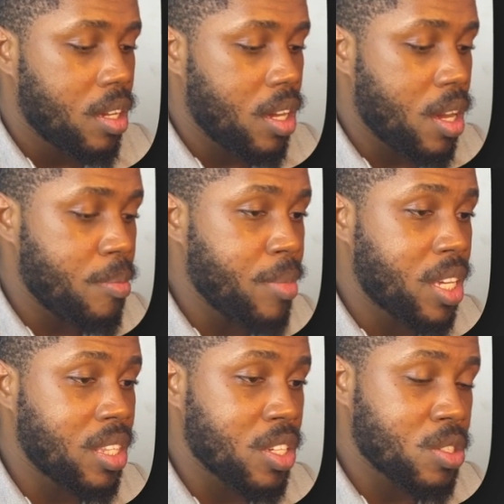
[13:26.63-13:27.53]
Uh,
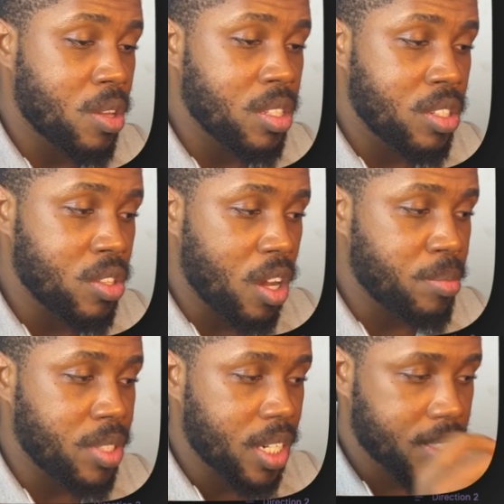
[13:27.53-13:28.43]
make it a solid
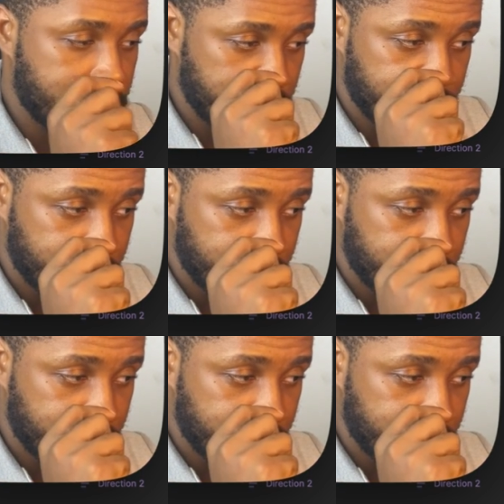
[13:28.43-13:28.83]
object.